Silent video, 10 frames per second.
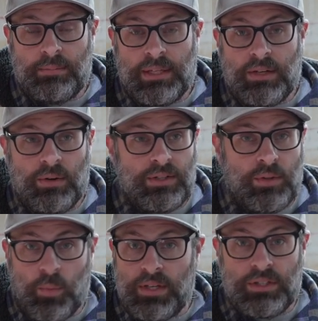because
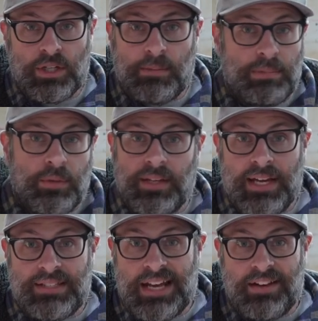the wind is going to blow the
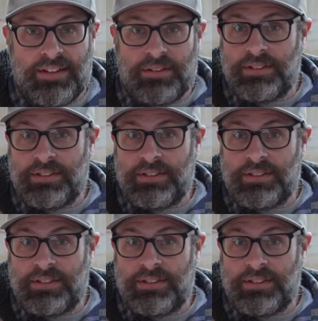gas out of there